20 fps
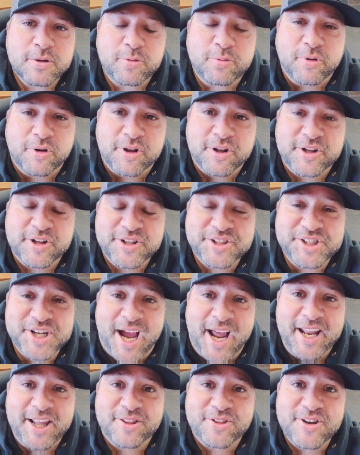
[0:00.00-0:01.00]
Well, little
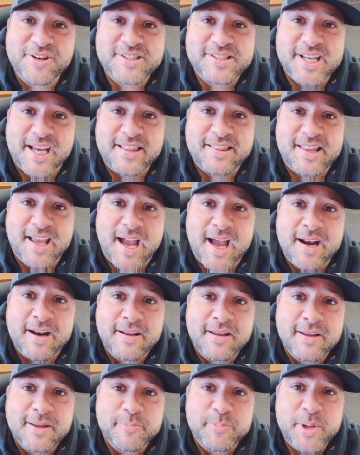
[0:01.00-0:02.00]
Johnny looks at
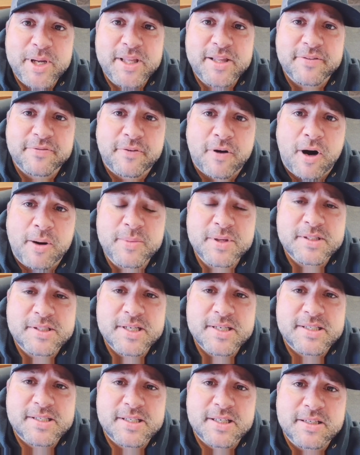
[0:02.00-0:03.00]
that, being the
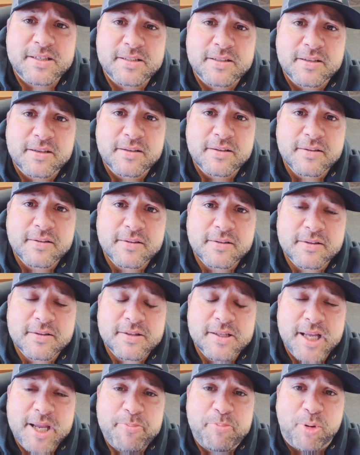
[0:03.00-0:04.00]
pharmacist, and
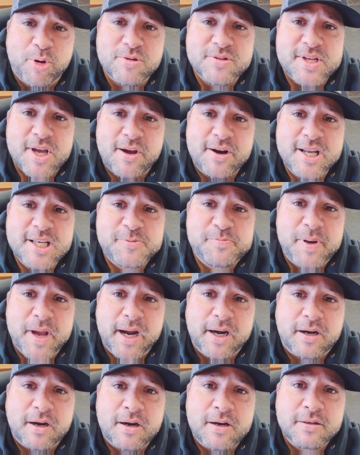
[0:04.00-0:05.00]
he pulls out his
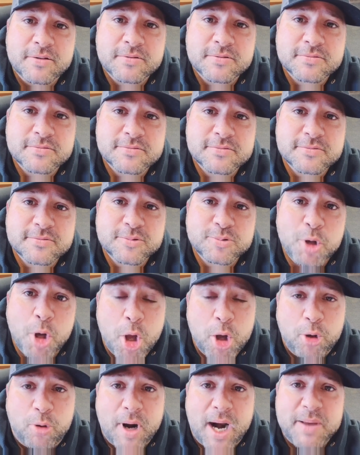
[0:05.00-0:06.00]
pecker,
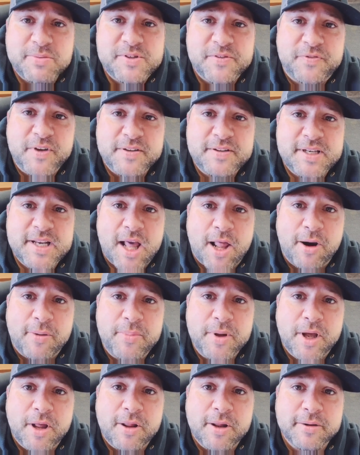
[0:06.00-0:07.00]
grabs a
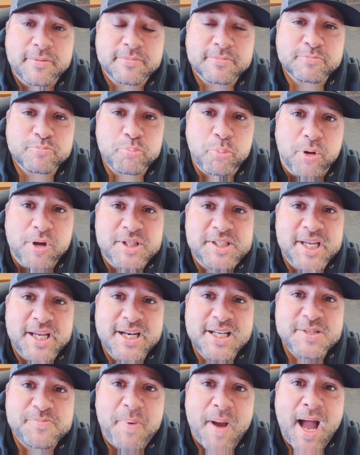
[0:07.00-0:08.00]
$50 bill, and puts it
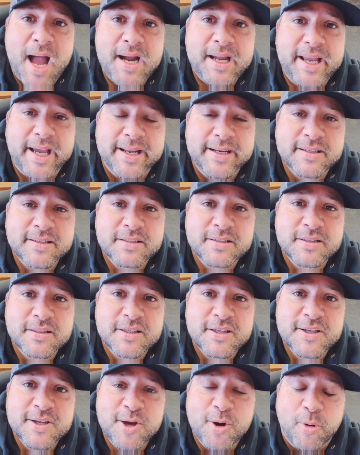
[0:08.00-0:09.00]
in his pocket.
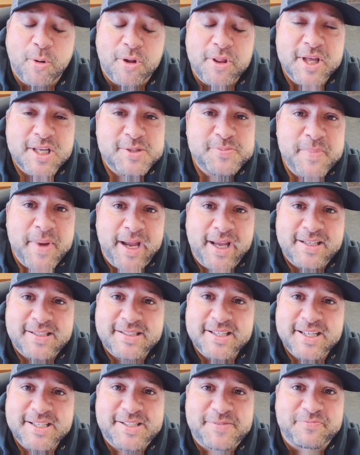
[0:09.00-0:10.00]
Well, this makes
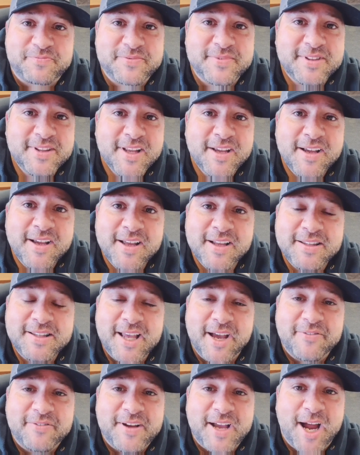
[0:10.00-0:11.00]
this
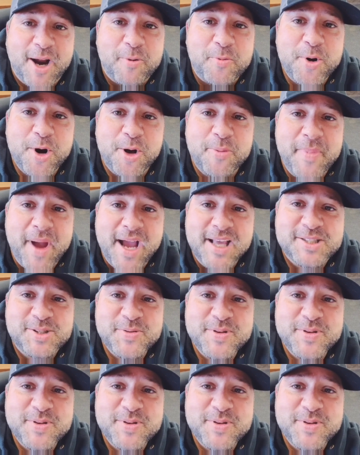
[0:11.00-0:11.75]
deaf guy real mad.